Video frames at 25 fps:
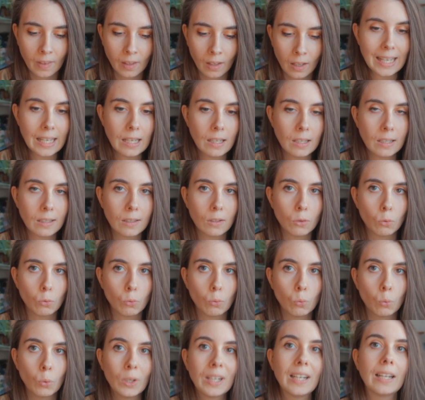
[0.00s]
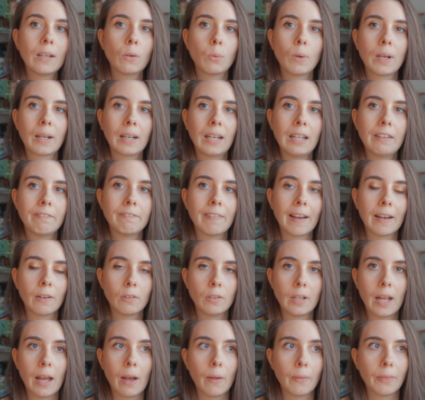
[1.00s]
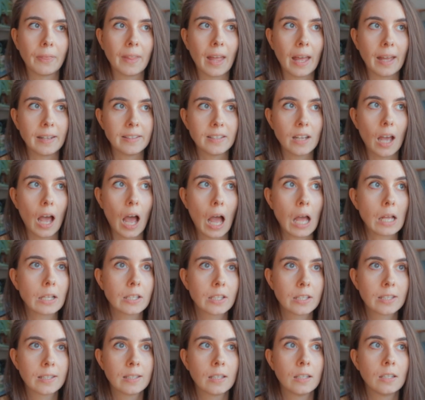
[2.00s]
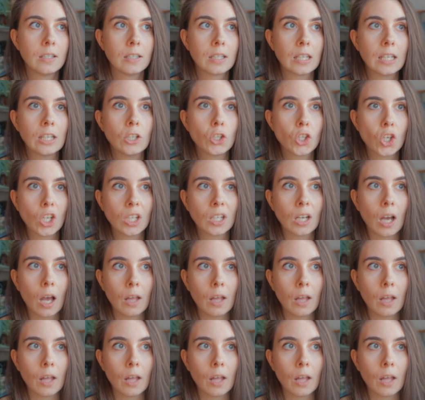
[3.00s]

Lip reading: we really quickly found out that us teaching